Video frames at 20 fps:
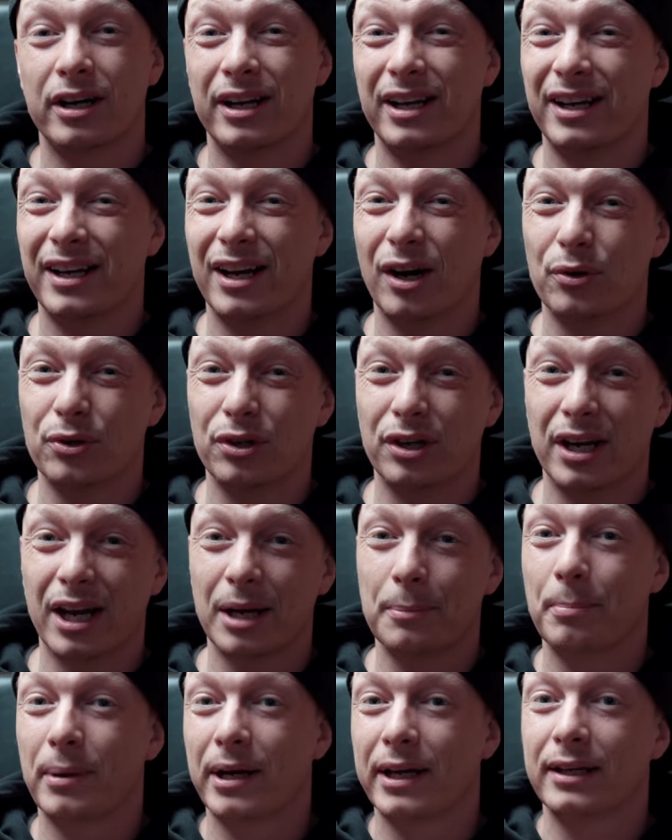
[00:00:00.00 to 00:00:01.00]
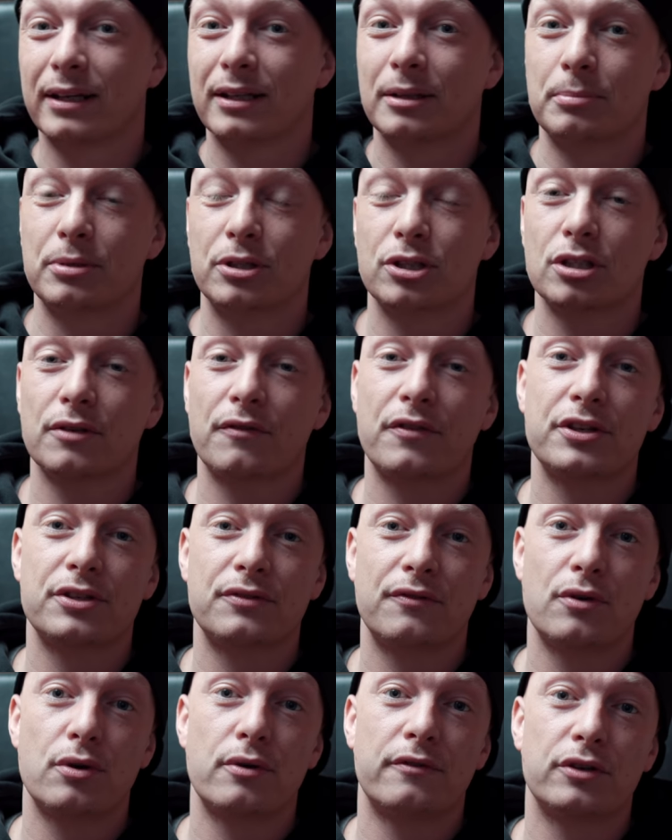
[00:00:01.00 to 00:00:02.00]
and now you're not buying it because of
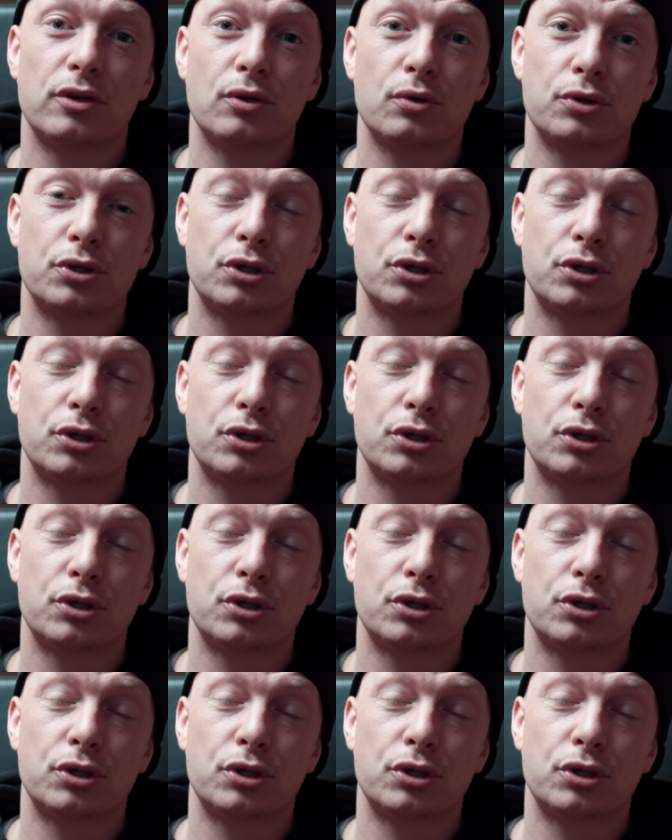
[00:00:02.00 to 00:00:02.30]
this review.